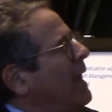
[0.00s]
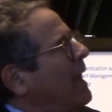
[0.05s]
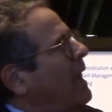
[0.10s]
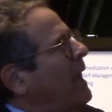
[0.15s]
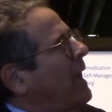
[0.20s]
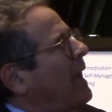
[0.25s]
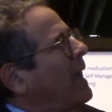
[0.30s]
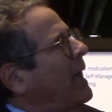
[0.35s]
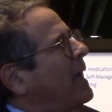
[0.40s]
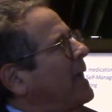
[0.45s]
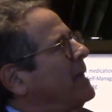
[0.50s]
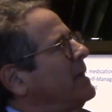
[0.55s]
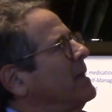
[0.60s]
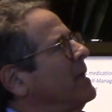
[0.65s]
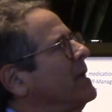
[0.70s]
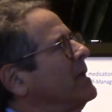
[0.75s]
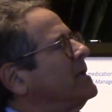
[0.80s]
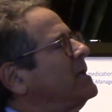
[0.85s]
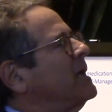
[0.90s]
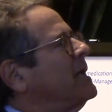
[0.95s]

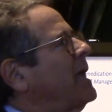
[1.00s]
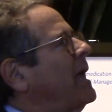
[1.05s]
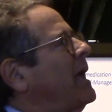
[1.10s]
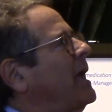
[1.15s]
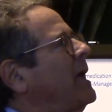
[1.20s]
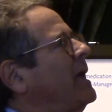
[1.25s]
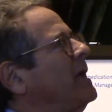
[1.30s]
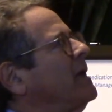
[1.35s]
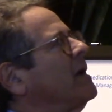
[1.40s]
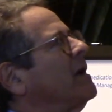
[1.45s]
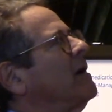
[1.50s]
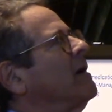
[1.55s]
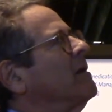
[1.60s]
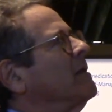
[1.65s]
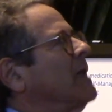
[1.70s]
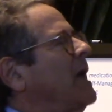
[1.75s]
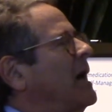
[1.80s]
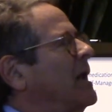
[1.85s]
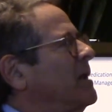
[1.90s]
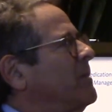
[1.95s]
And today, a
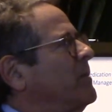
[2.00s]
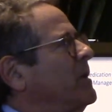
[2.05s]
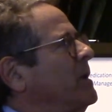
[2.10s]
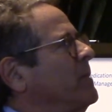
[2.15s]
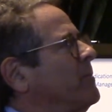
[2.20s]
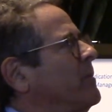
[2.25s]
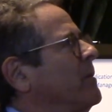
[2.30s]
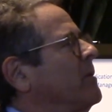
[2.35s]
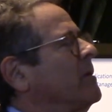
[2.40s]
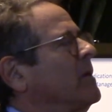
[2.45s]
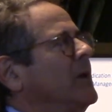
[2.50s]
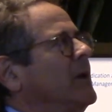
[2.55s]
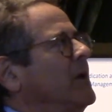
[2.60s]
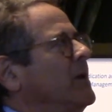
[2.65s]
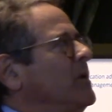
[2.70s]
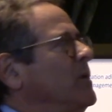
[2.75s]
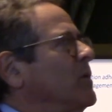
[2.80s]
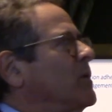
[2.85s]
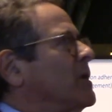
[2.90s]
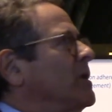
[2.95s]
lot of people,
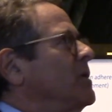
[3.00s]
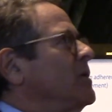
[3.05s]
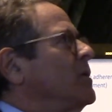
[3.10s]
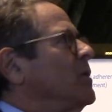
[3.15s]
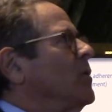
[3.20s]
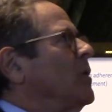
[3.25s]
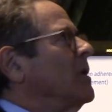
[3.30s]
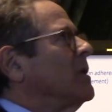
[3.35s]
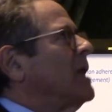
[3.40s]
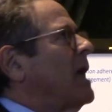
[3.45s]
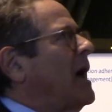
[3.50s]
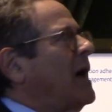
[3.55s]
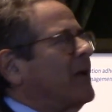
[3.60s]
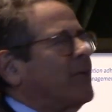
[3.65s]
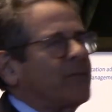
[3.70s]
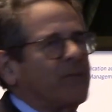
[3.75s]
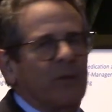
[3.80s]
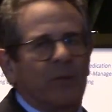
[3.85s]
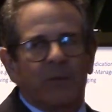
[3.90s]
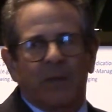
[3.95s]
you can do a
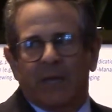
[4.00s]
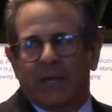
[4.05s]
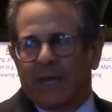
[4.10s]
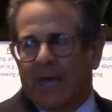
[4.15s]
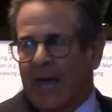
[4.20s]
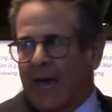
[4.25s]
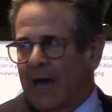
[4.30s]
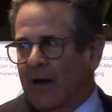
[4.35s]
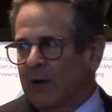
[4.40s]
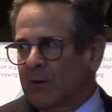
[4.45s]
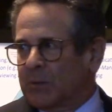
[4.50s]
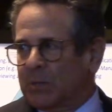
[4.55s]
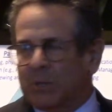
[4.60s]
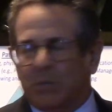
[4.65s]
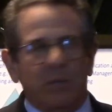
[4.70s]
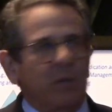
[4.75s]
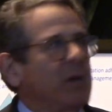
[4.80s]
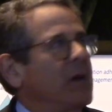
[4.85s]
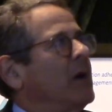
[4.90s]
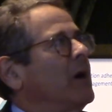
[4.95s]
lot from the
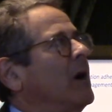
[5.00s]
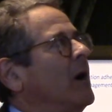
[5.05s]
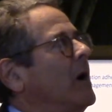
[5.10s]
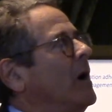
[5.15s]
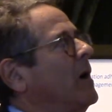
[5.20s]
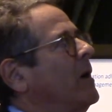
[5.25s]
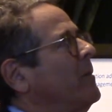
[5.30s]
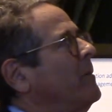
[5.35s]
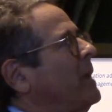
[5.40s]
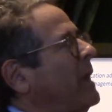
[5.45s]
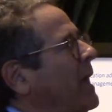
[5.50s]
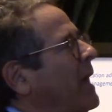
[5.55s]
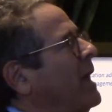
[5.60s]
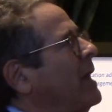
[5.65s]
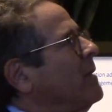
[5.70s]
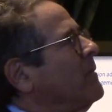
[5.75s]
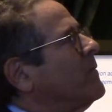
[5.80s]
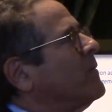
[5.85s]
couch and